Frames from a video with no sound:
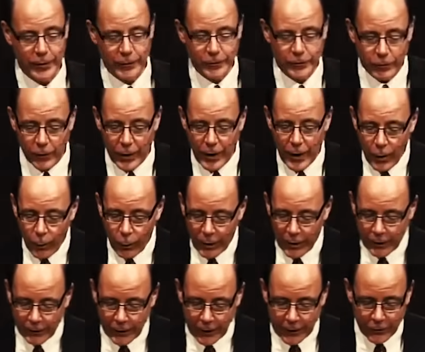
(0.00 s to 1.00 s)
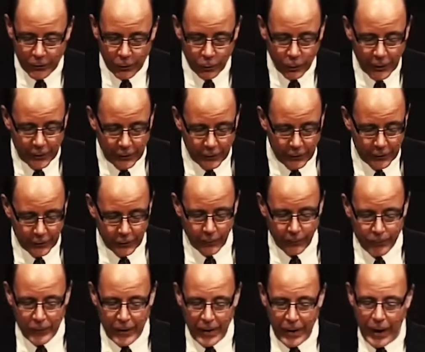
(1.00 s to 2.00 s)
And so what I'd like to read to
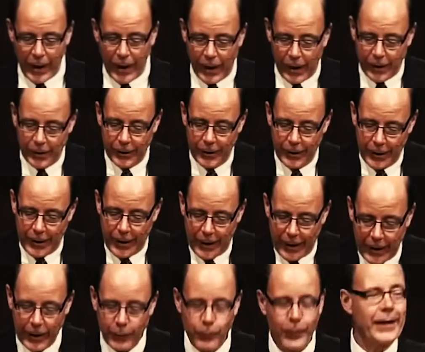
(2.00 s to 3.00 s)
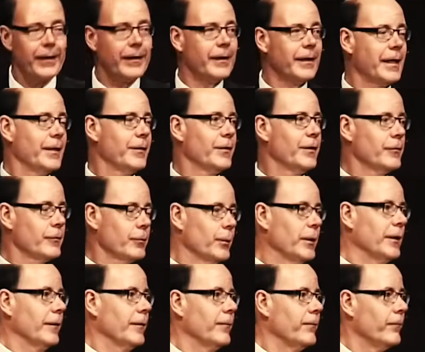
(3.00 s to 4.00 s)
you are I read it again this
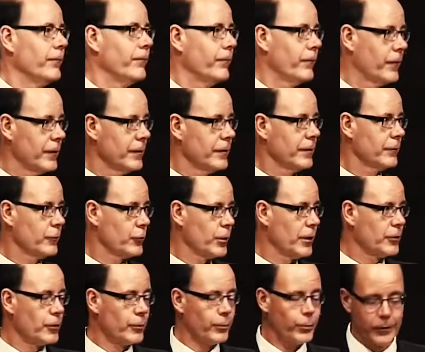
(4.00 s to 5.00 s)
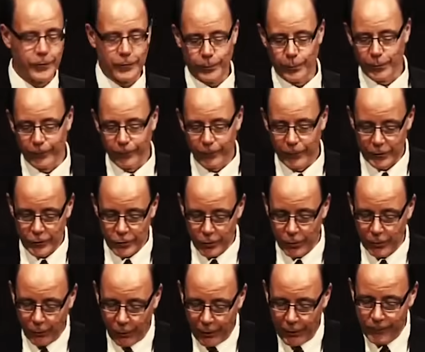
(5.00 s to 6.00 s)
week, The Treasure Principle, the
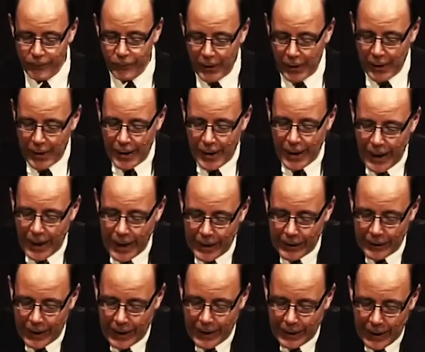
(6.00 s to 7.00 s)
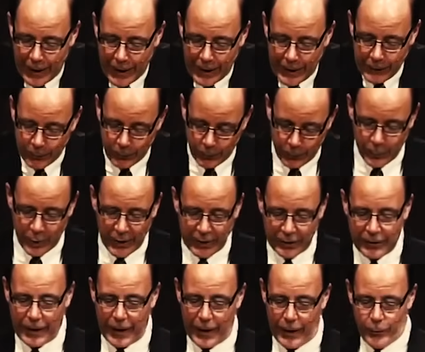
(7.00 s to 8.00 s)
short one. And, and I
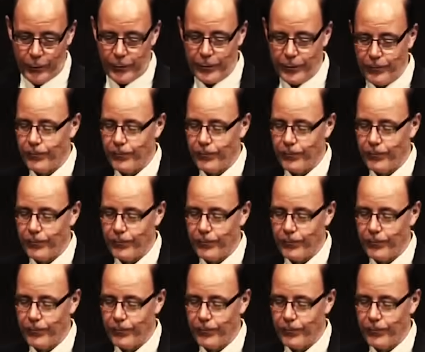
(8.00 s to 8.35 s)
picked out